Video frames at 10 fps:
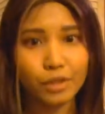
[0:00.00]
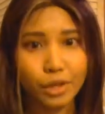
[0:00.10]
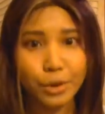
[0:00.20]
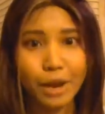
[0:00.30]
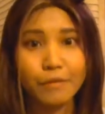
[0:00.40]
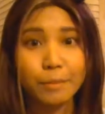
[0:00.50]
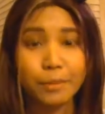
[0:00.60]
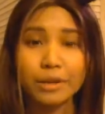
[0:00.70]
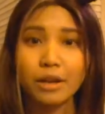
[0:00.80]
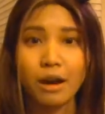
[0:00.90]
you have to
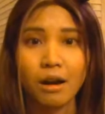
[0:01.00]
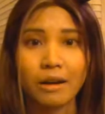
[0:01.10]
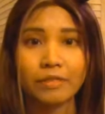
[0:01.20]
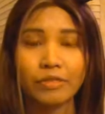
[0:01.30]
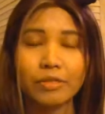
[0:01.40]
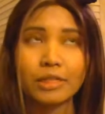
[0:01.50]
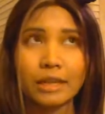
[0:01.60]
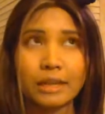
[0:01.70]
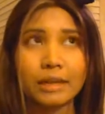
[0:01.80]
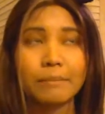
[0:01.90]
put it on, I
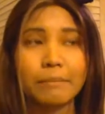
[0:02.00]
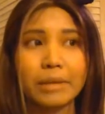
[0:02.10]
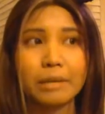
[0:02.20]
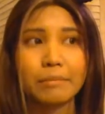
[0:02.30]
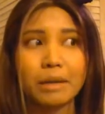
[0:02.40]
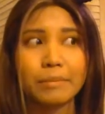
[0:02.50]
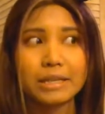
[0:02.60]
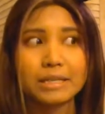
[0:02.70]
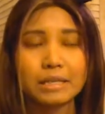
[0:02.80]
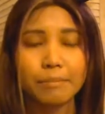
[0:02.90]
think a minimum
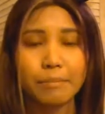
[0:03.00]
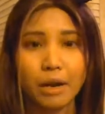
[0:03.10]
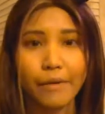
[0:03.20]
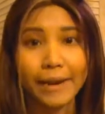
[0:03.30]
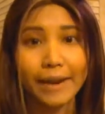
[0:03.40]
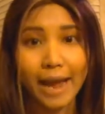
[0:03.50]
is about an